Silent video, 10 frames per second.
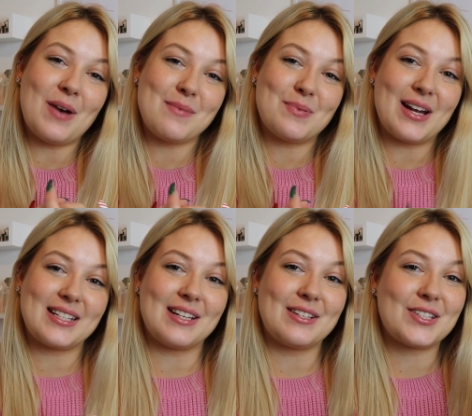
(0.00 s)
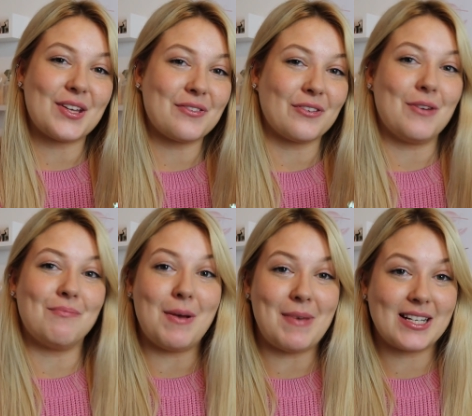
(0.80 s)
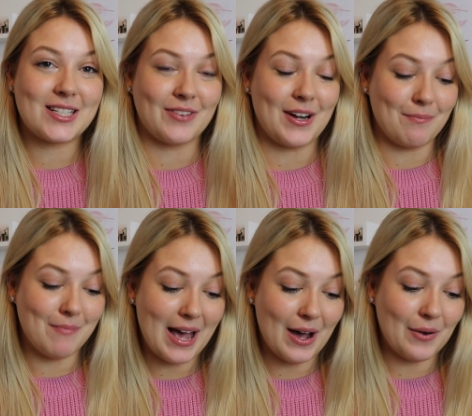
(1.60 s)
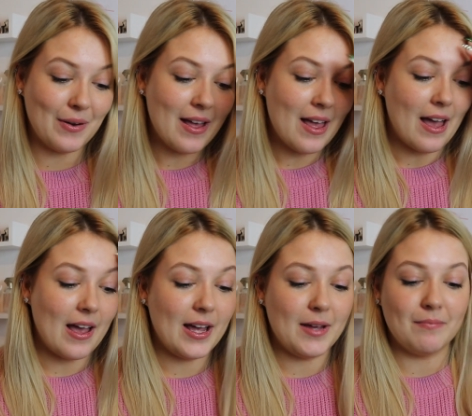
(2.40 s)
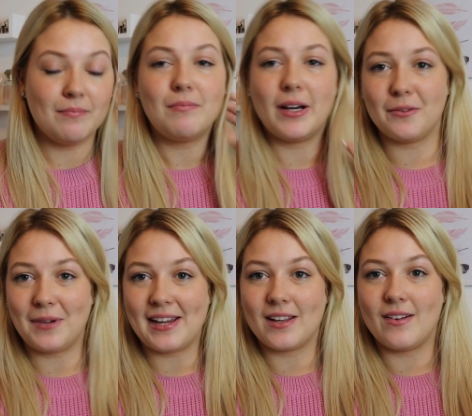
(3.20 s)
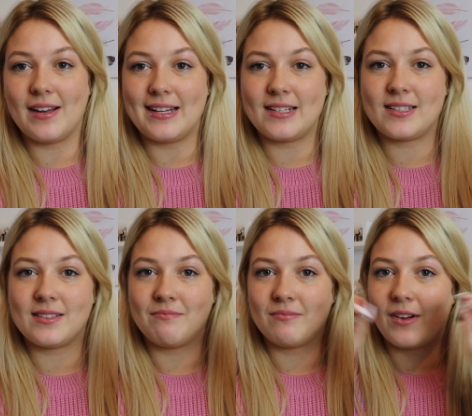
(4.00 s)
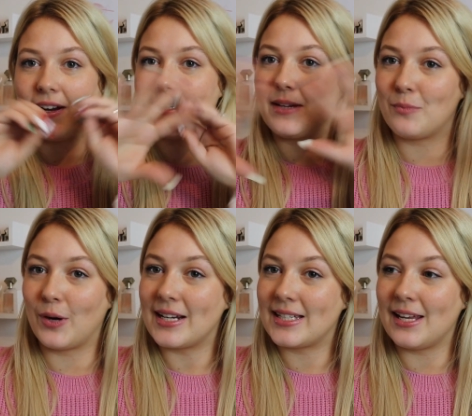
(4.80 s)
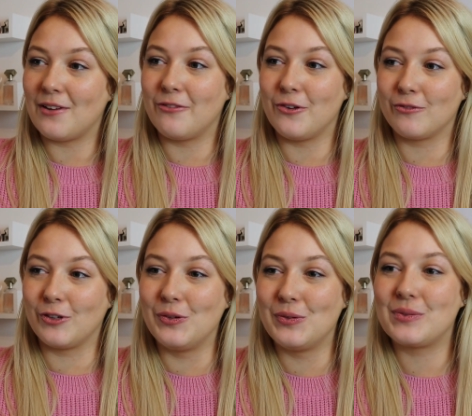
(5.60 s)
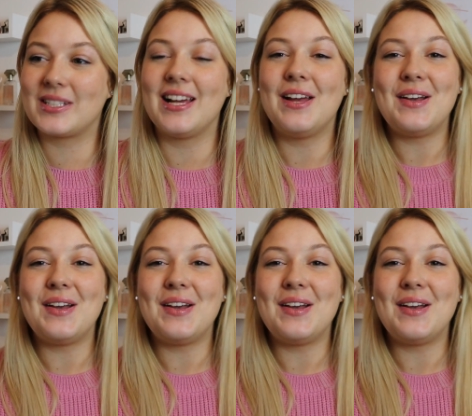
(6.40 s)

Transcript: my presents from my best friend, Mel. By the way, guys, I didn't break tier 4 rules.